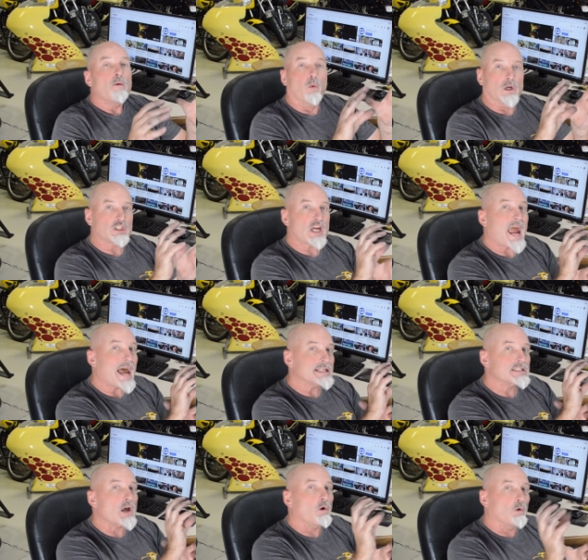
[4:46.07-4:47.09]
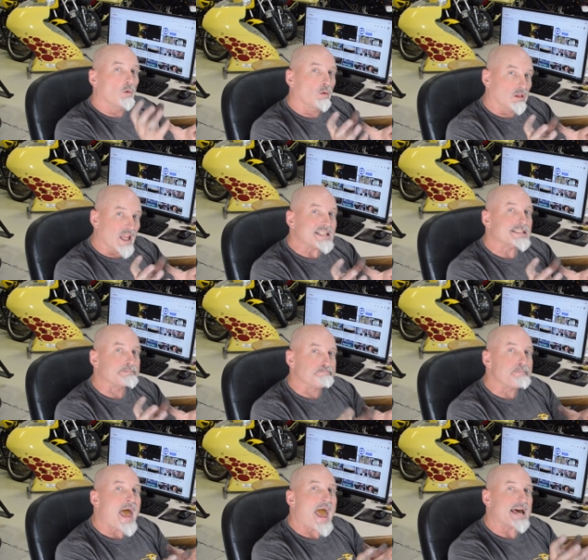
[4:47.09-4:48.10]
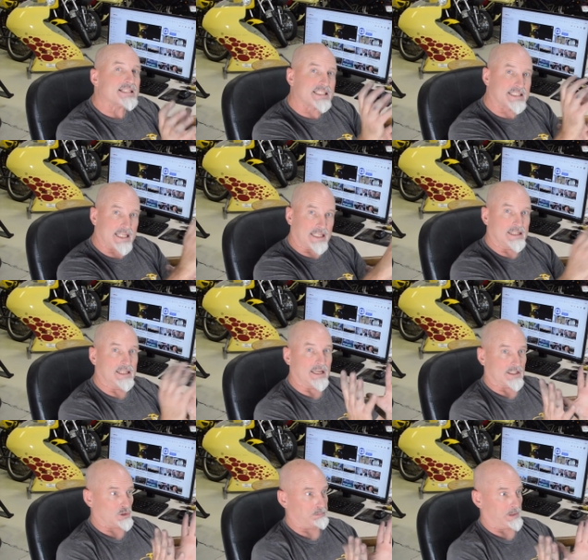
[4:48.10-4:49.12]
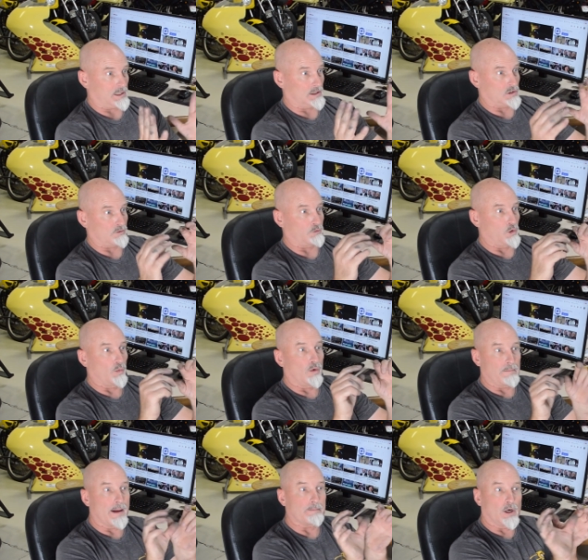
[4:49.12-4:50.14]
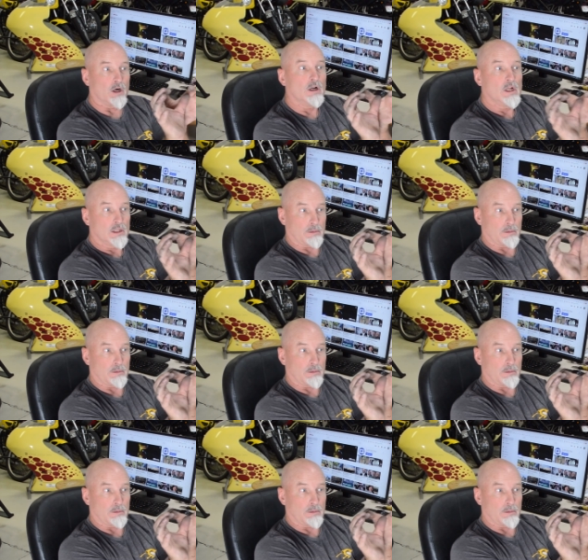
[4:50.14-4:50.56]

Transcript: which has less mass than this, because if you remember,